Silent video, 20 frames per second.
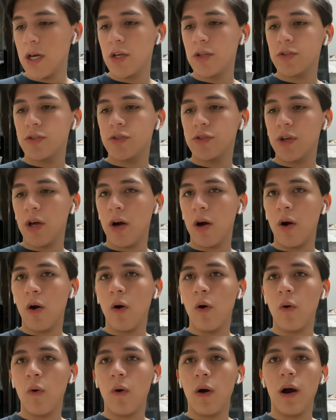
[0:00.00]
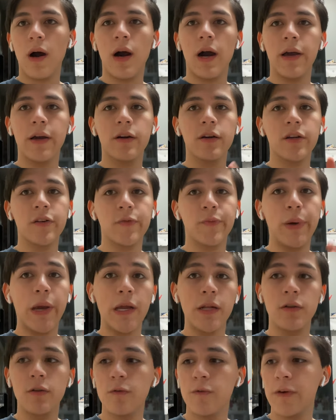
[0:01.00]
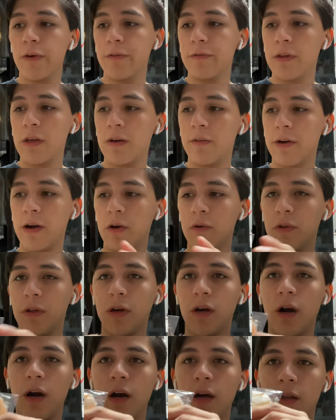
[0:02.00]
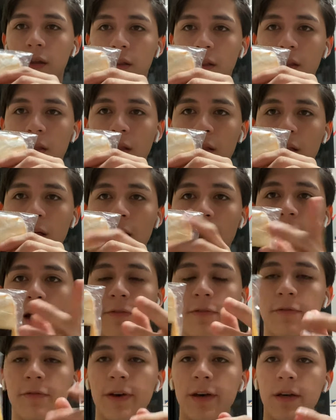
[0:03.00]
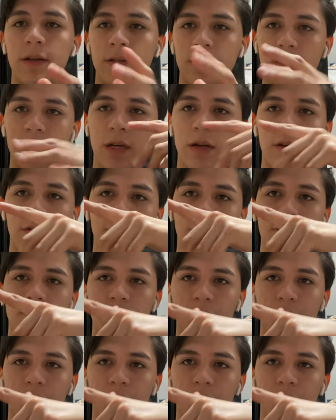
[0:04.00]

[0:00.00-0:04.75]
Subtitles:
So I could have paid $2.50 if I only got half of it instead of,